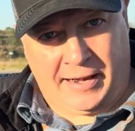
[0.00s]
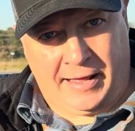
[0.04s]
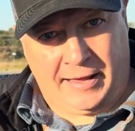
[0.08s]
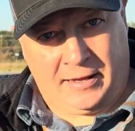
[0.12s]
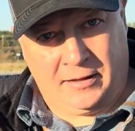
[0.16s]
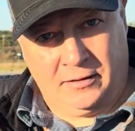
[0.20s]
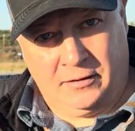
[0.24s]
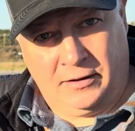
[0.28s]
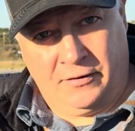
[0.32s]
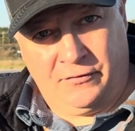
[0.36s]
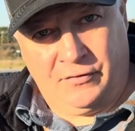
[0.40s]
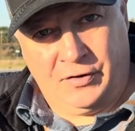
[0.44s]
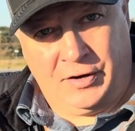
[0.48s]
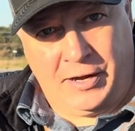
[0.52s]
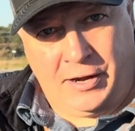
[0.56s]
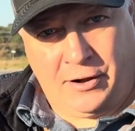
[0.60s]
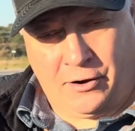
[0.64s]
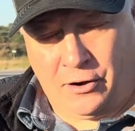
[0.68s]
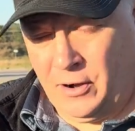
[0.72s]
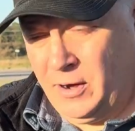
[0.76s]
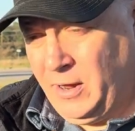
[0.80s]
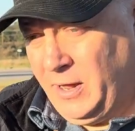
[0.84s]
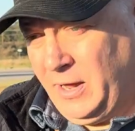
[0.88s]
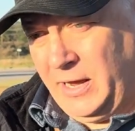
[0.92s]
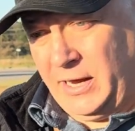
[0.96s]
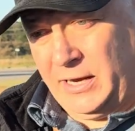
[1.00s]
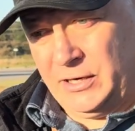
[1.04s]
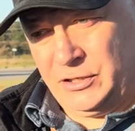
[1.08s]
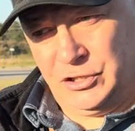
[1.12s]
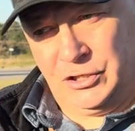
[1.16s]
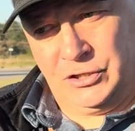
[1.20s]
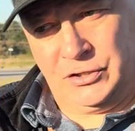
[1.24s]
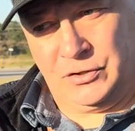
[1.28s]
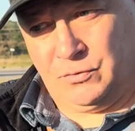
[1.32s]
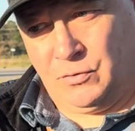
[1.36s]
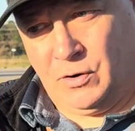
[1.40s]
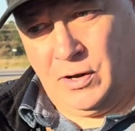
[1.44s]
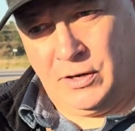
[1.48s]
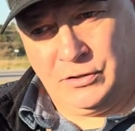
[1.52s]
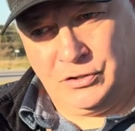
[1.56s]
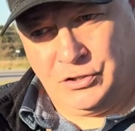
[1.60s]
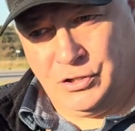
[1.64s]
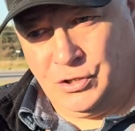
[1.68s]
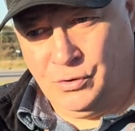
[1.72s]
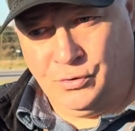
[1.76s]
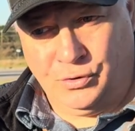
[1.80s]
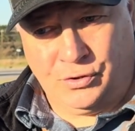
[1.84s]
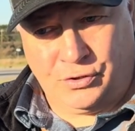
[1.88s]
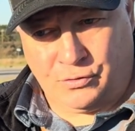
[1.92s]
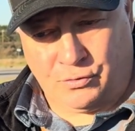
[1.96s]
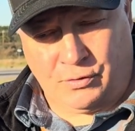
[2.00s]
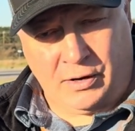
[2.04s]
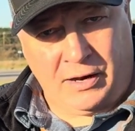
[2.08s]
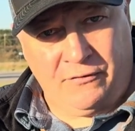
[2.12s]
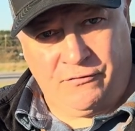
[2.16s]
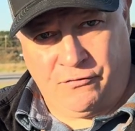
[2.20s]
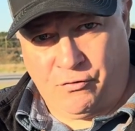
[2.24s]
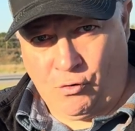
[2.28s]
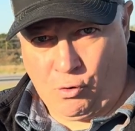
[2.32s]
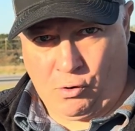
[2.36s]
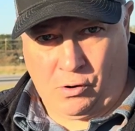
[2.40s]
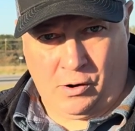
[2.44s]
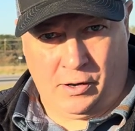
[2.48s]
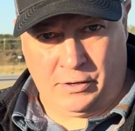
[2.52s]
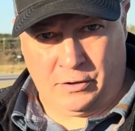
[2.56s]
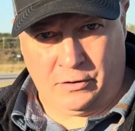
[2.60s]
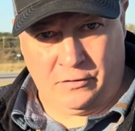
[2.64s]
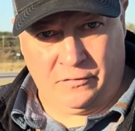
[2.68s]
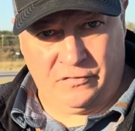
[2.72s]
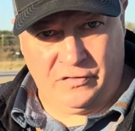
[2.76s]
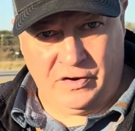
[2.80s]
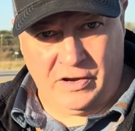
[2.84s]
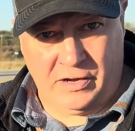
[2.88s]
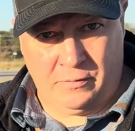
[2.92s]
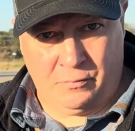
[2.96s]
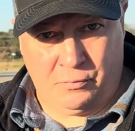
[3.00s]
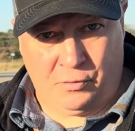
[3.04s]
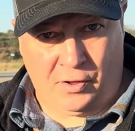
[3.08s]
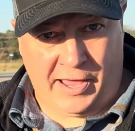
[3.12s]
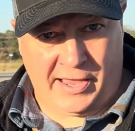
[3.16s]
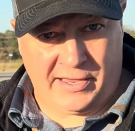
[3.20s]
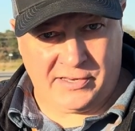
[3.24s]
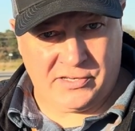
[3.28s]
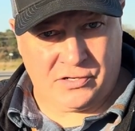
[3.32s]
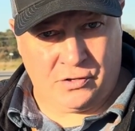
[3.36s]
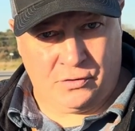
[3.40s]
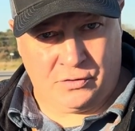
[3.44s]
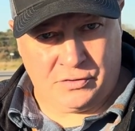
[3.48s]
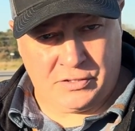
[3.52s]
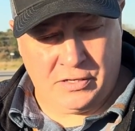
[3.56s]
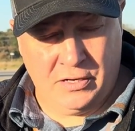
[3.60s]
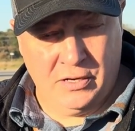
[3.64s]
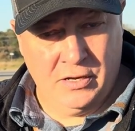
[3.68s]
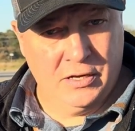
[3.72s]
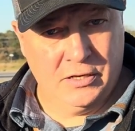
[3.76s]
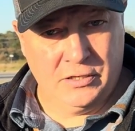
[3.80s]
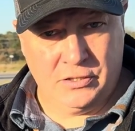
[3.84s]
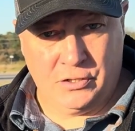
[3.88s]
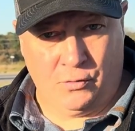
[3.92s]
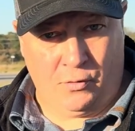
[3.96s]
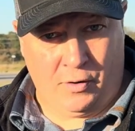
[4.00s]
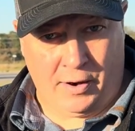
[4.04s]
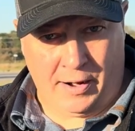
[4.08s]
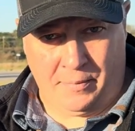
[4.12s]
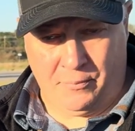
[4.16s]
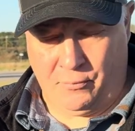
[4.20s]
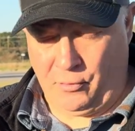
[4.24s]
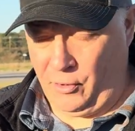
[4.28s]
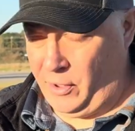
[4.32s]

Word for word: I can leave it here and just run two, three, 400 feet of blast hose to what I'm